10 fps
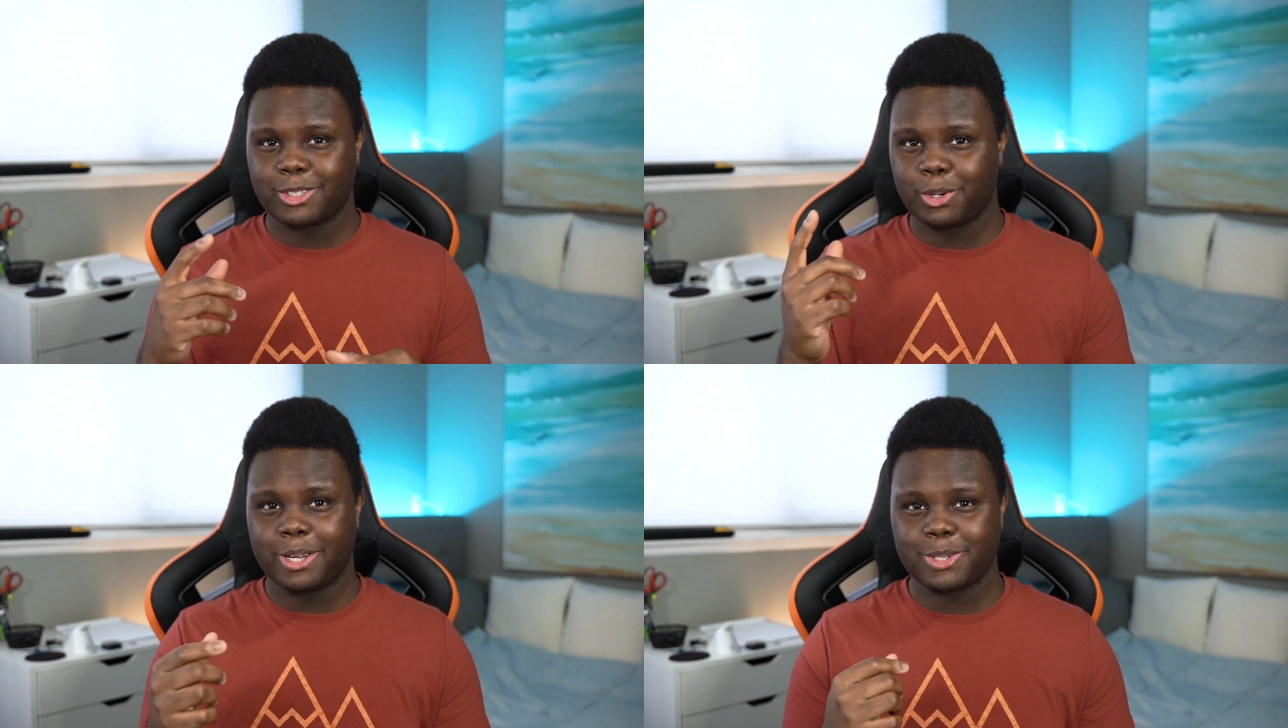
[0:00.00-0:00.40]

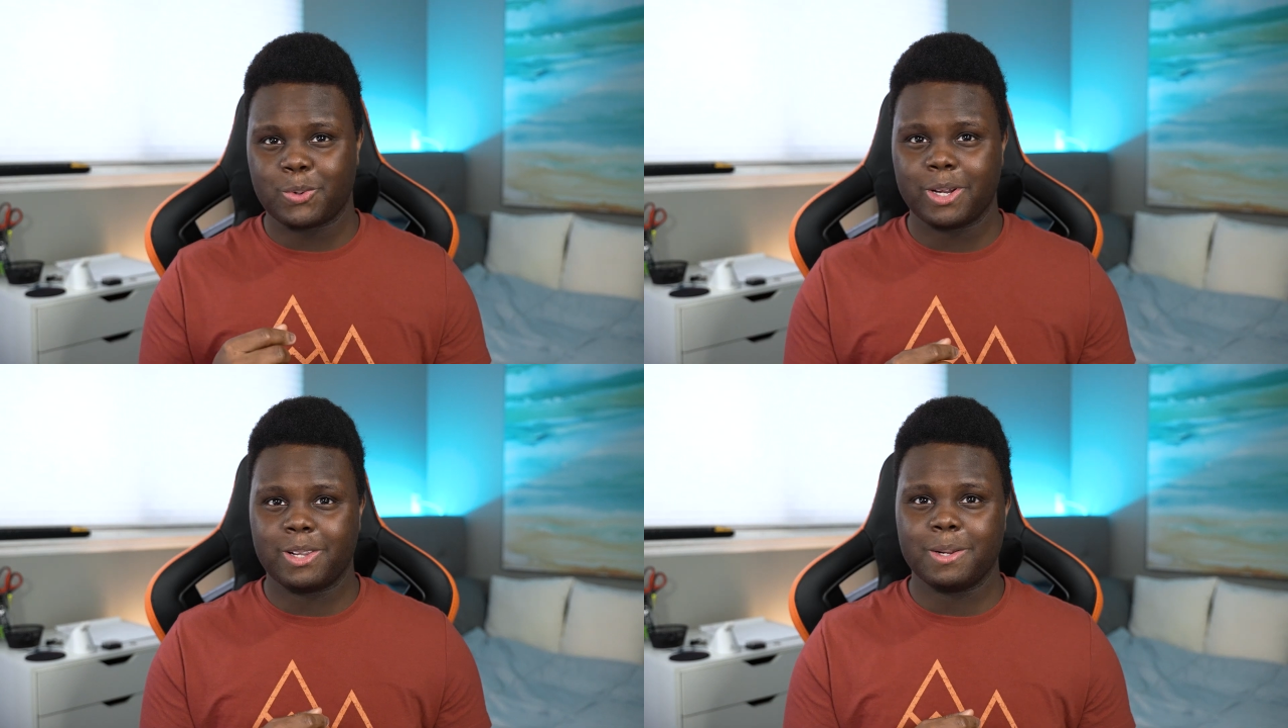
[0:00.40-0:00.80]
show you guys a
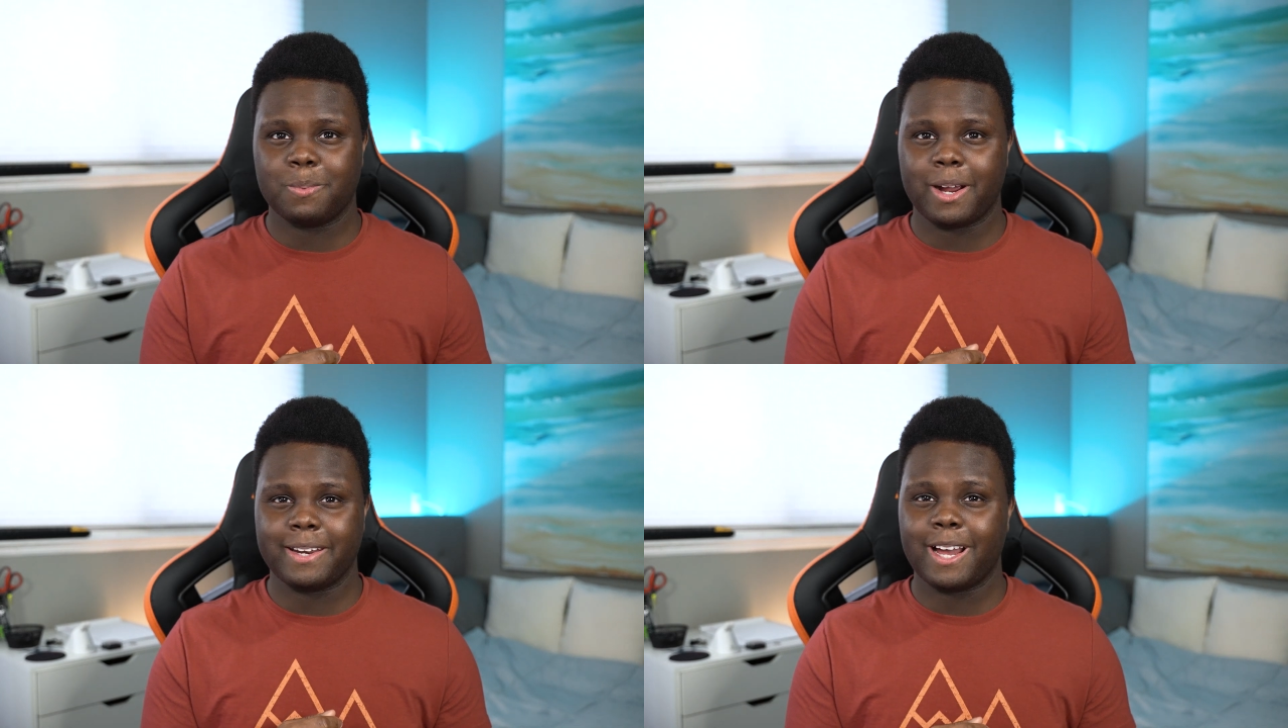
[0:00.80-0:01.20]
quick clip
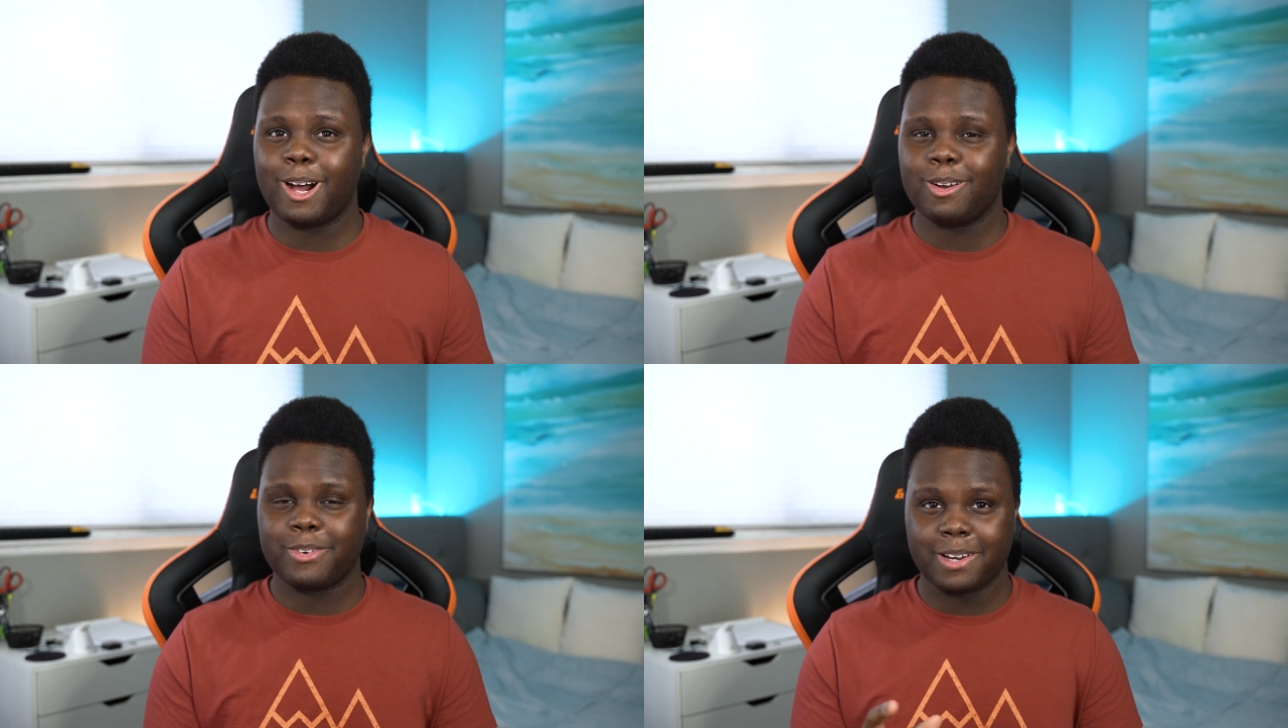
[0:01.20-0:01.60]
right
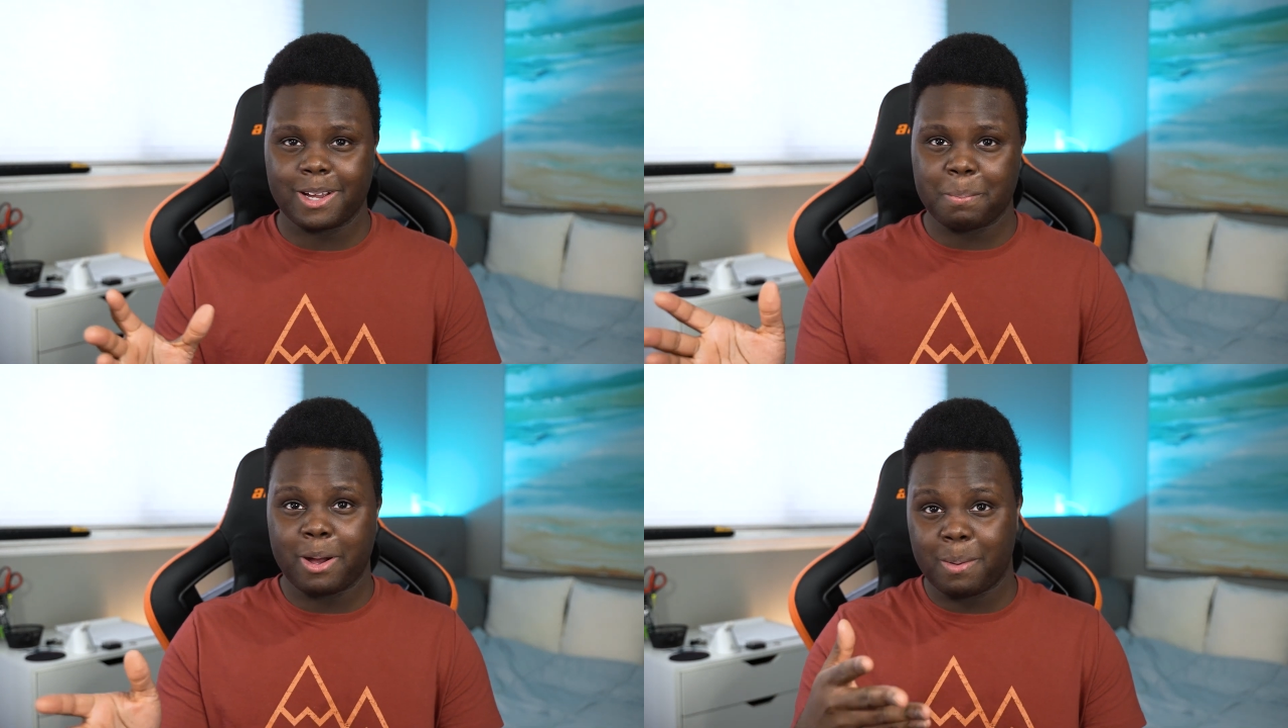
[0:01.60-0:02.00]
now of it
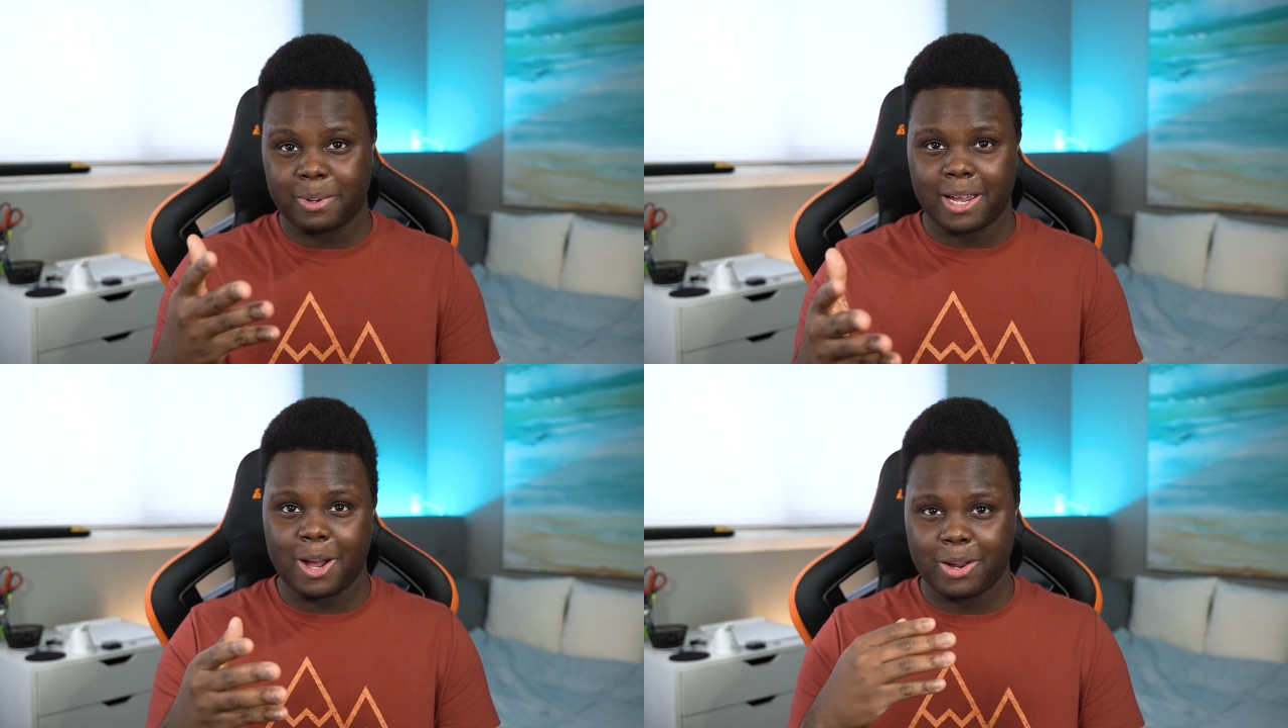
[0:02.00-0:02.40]

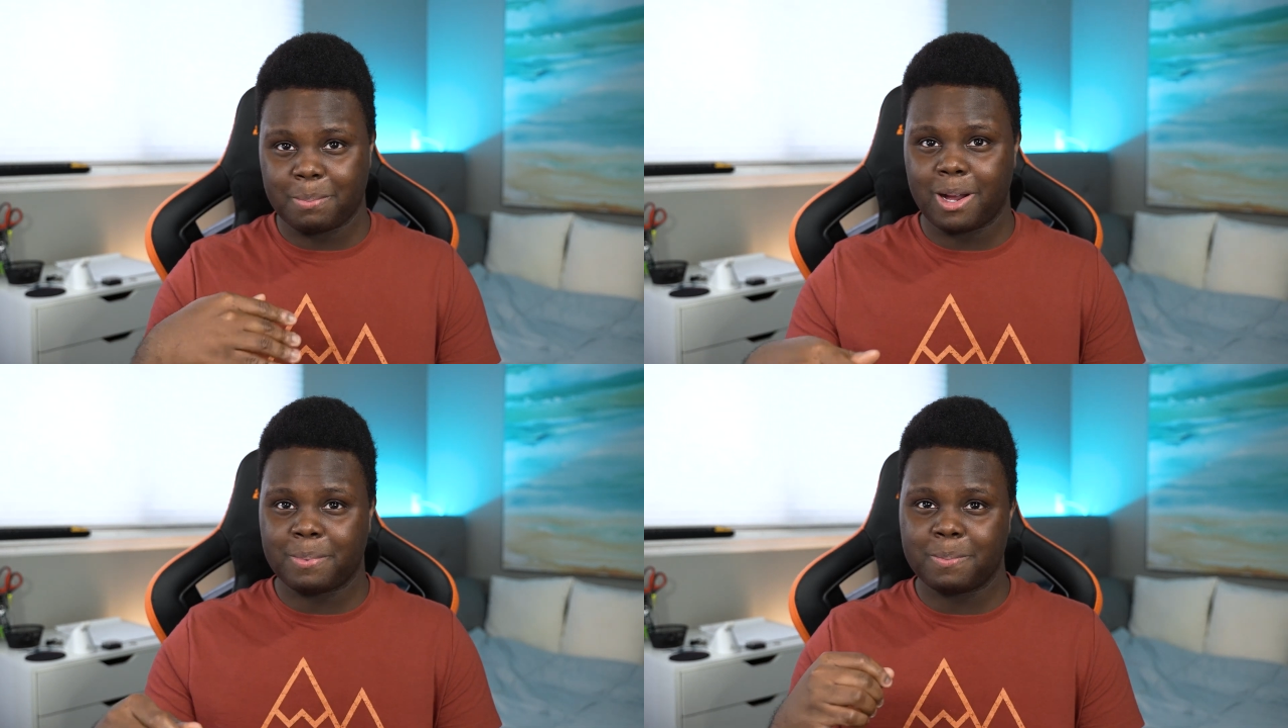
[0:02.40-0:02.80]
popping out and
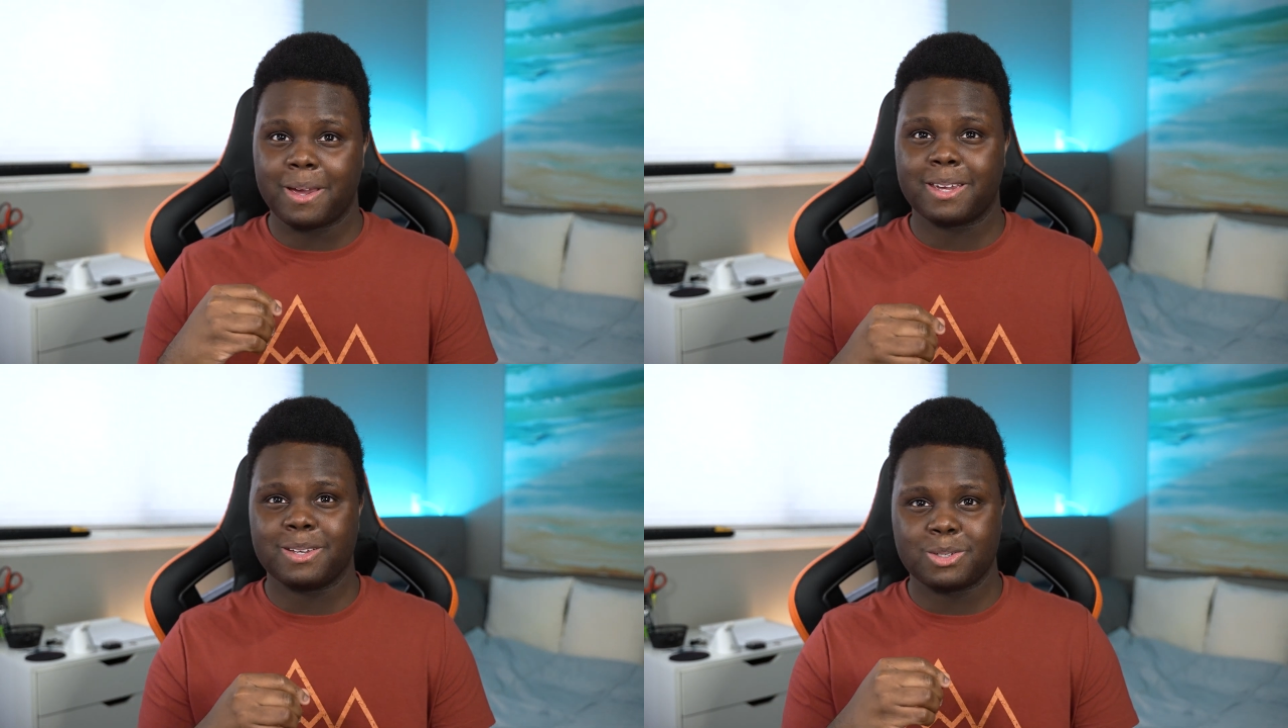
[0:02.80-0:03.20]
popping
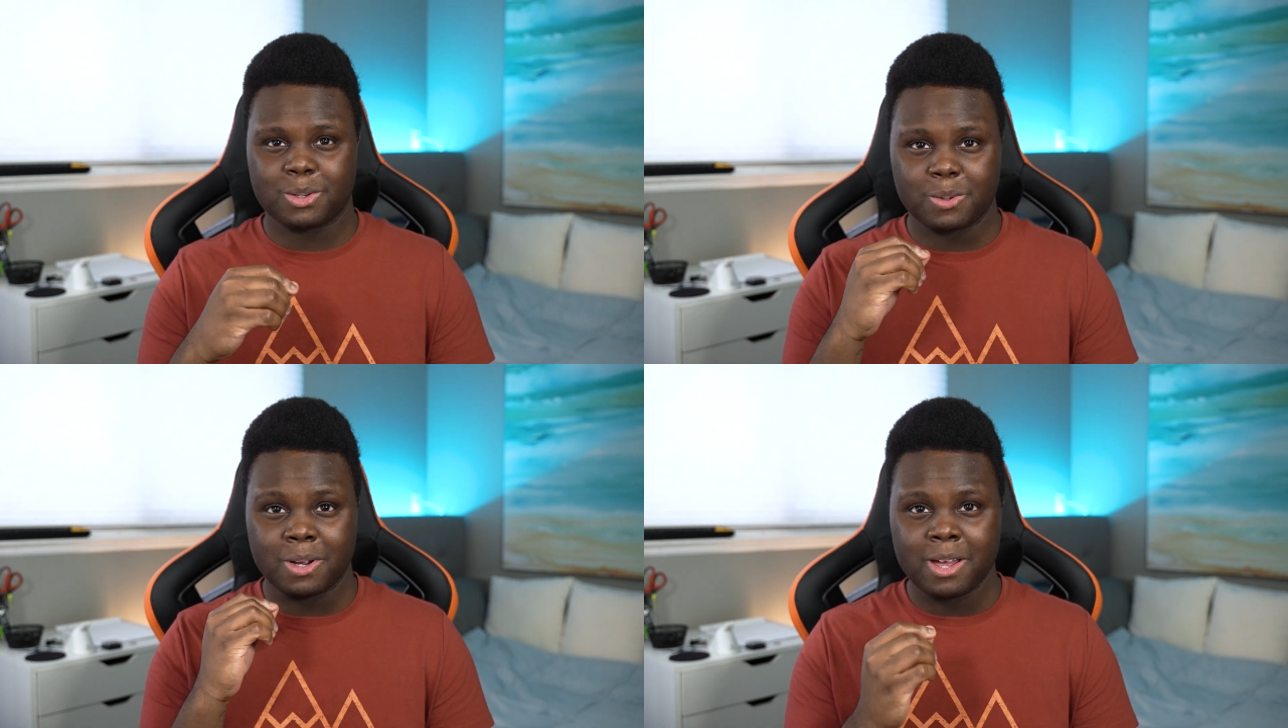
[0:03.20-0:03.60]
back
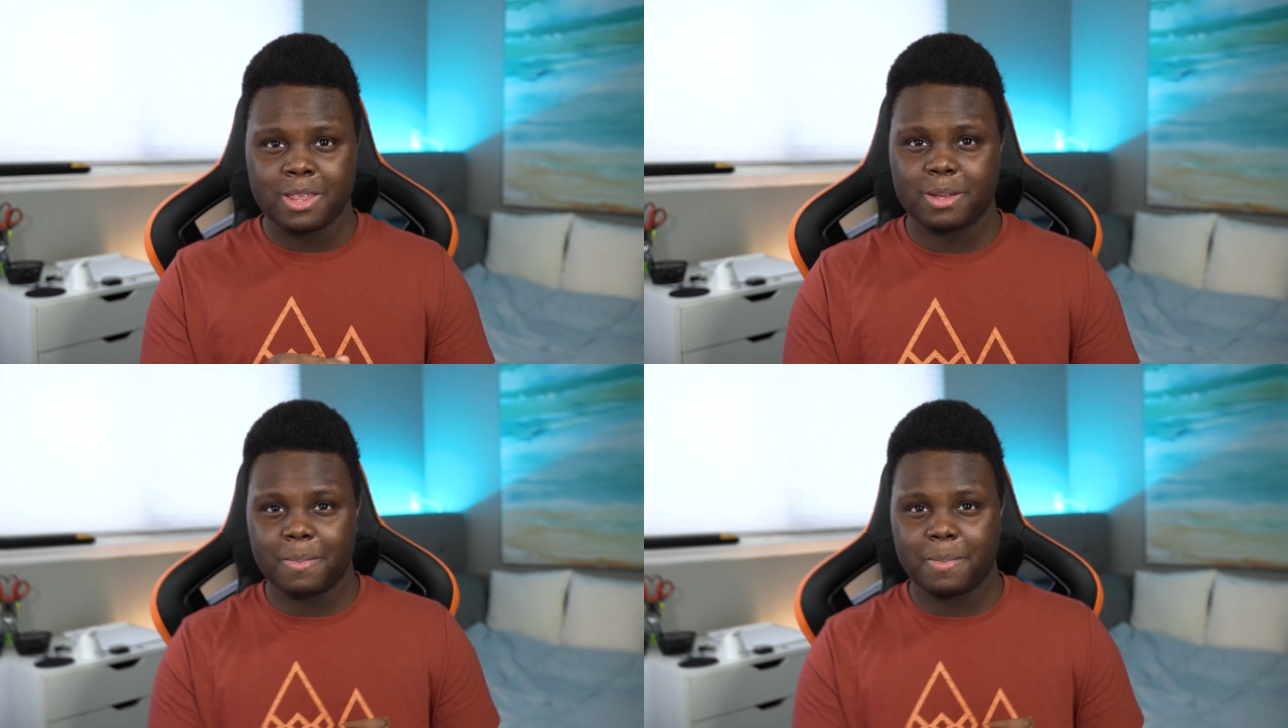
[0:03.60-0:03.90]
into the